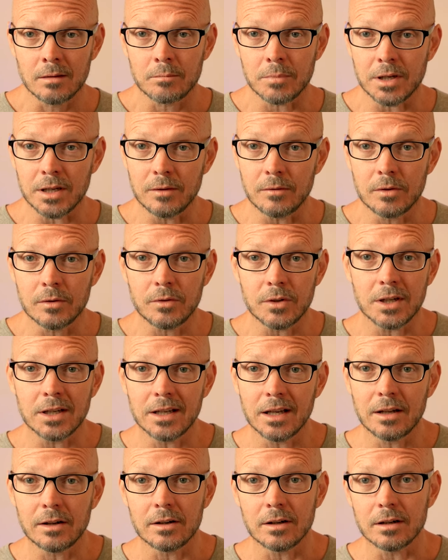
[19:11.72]
but even if you
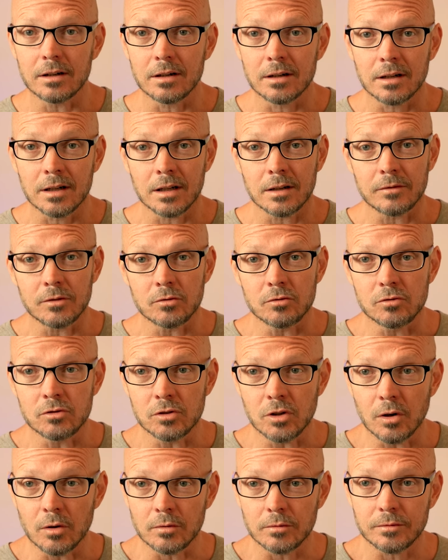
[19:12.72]
get her, if you
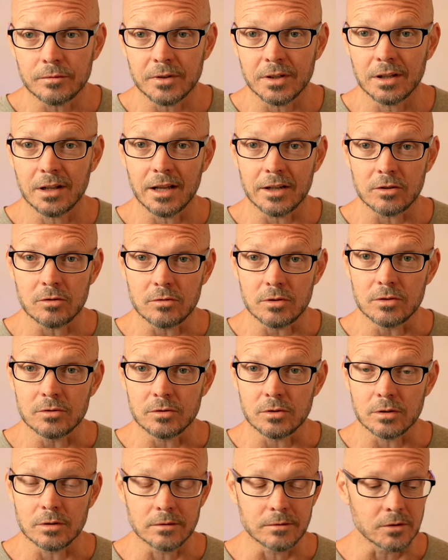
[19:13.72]
don't feel like you
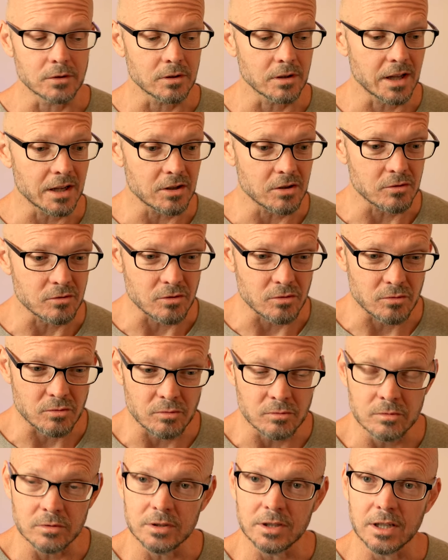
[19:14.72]
deserve her, like you're
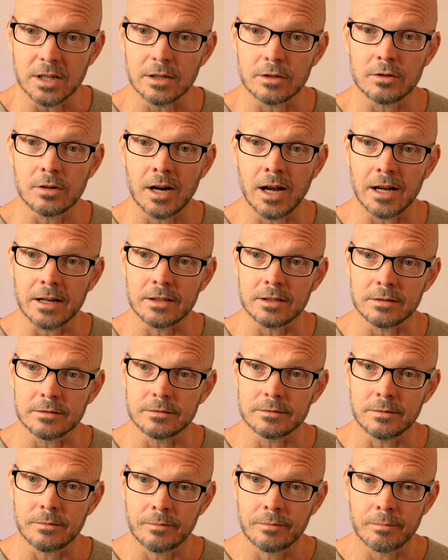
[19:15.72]
truly an
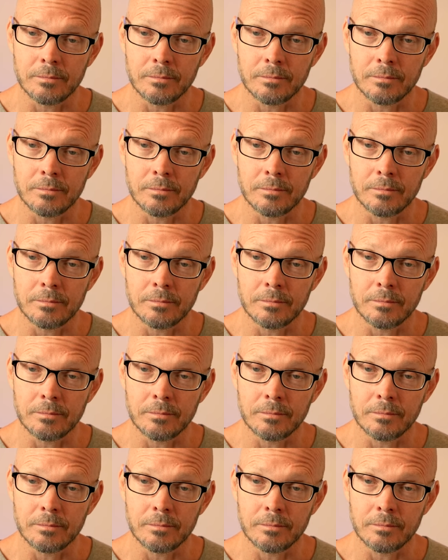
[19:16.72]
attractive